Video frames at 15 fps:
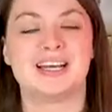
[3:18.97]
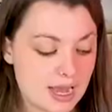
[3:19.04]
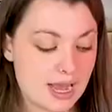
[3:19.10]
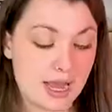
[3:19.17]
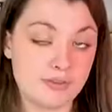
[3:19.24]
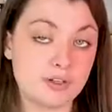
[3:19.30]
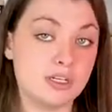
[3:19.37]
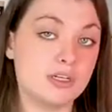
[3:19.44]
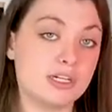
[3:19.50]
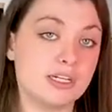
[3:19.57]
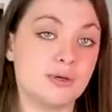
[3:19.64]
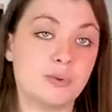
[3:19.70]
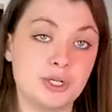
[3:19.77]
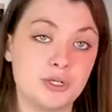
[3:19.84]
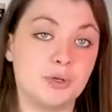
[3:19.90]
Have a look at
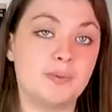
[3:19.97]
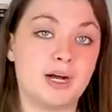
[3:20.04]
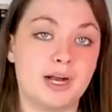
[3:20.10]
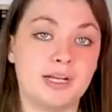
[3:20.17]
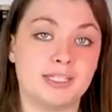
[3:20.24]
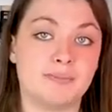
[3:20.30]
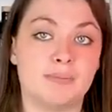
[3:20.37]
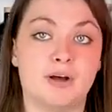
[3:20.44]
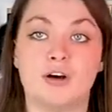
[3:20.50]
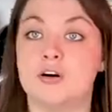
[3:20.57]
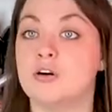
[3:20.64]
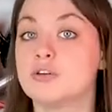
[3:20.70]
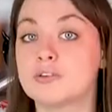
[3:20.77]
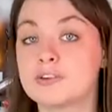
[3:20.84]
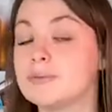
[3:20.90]
it when you're behind the bar,
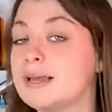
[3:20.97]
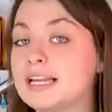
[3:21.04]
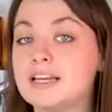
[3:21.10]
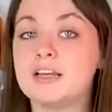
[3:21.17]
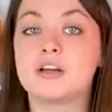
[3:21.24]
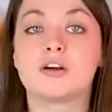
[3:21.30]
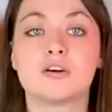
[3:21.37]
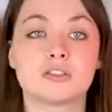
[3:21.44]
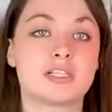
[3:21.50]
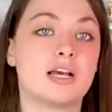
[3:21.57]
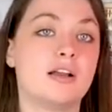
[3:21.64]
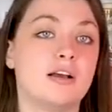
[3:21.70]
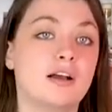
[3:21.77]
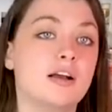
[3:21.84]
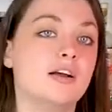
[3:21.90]
or if you're making a
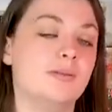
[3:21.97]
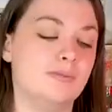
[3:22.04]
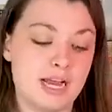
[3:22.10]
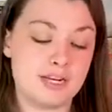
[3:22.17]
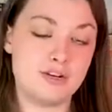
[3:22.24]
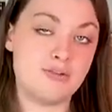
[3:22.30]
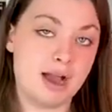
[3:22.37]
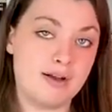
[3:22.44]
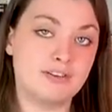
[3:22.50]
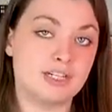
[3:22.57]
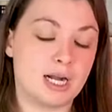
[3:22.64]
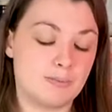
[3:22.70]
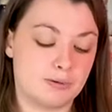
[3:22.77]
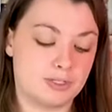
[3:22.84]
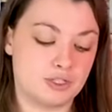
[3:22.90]
cocktail at home and you have a
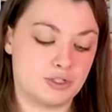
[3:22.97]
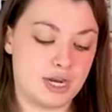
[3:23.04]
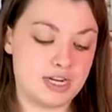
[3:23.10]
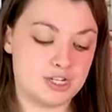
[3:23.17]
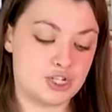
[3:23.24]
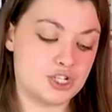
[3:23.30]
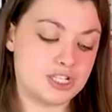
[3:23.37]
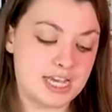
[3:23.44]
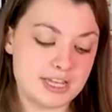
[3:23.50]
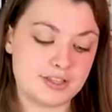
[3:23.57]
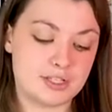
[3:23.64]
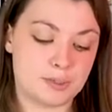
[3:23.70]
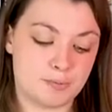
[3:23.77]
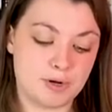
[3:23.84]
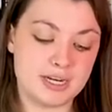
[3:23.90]
couple of strainers, just get
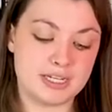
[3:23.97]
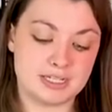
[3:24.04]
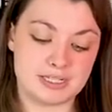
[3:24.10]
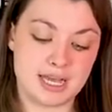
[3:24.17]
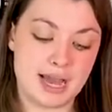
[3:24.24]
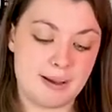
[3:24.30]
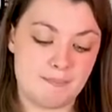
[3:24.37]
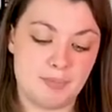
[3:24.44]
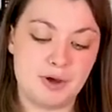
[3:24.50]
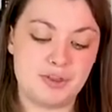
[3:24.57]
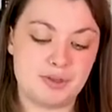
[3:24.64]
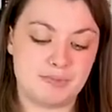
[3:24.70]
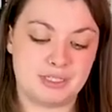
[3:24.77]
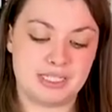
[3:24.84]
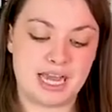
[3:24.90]
the springs and put
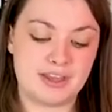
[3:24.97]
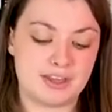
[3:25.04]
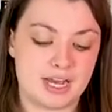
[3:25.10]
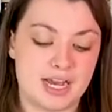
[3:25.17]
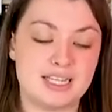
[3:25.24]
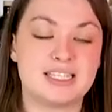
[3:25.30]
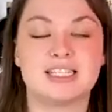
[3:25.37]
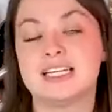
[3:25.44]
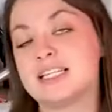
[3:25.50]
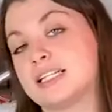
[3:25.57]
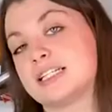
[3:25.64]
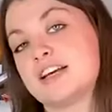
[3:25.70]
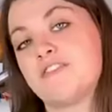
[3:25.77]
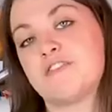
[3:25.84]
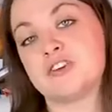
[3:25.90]
them together and see the
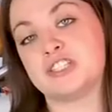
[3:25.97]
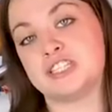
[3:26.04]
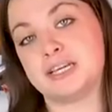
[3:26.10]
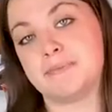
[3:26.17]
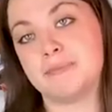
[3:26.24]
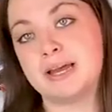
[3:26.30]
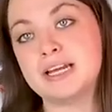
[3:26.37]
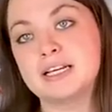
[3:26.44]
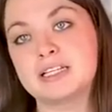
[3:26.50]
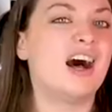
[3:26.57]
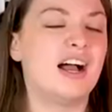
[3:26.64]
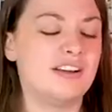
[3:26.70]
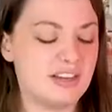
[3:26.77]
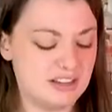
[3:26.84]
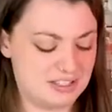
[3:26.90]
difference it makes.
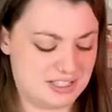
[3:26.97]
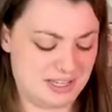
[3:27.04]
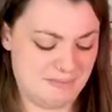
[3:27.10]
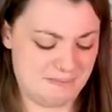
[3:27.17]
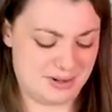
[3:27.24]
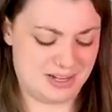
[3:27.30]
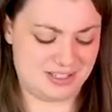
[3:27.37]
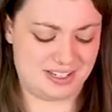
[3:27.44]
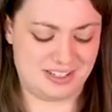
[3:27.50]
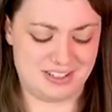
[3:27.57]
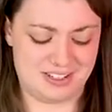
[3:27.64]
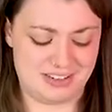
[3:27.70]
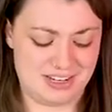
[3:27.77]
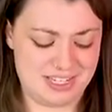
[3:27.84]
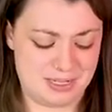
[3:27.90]
I know some
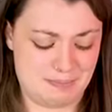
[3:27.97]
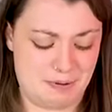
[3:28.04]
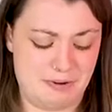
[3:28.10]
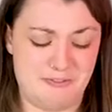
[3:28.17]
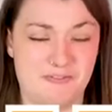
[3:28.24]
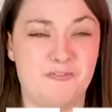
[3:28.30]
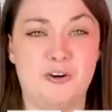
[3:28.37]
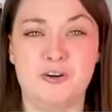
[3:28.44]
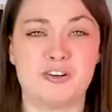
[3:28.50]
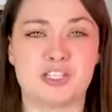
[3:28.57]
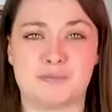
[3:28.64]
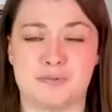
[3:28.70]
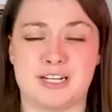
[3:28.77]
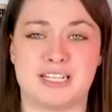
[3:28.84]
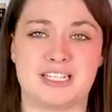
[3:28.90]
bartenders who like to put four
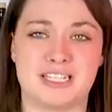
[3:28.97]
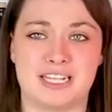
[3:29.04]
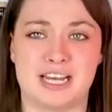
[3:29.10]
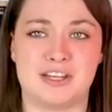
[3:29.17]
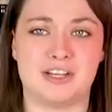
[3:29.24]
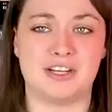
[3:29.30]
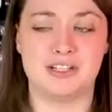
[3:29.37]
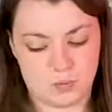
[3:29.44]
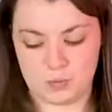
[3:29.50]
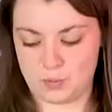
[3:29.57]
springs together.